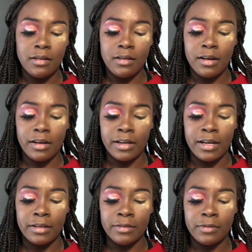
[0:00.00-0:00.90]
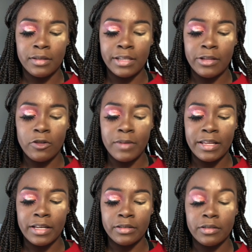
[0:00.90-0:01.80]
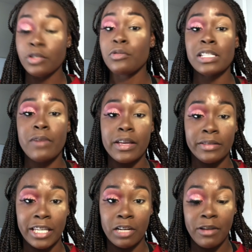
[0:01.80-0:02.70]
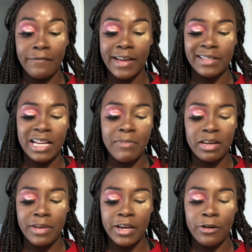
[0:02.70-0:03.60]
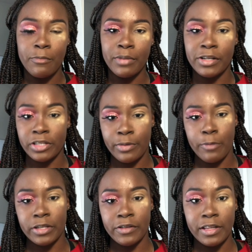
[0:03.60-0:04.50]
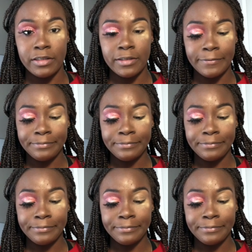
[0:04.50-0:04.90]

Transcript: I done got concealer on my lashes. That's why you see it on my face. I'm not a baker, but there's a purpose for this.